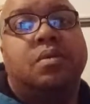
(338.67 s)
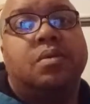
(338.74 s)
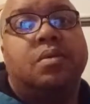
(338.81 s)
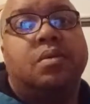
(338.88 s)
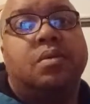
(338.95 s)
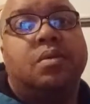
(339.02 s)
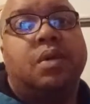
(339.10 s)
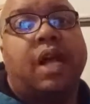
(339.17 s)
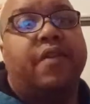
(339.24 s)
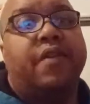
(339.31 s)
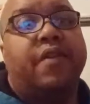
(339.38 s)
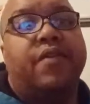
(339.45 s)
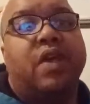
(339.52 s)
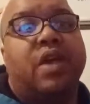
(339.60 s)
Like
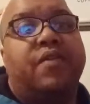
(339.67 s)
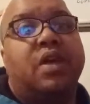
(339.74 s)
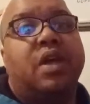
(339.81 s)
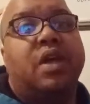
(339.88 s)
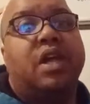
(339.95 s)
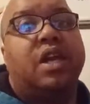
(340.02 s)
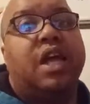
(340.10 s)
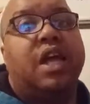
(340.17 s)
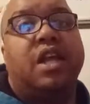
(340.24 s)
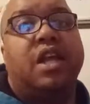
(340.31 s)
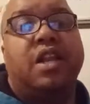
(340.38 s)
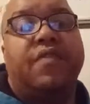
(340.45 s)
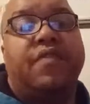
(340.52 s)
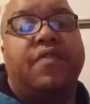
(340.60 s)

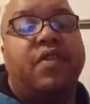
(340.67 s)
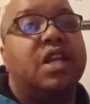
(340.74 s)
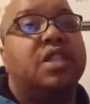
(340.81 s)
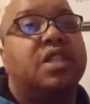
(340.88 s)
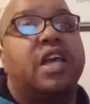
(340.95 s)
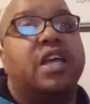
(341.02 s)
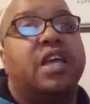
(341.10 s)
if anything,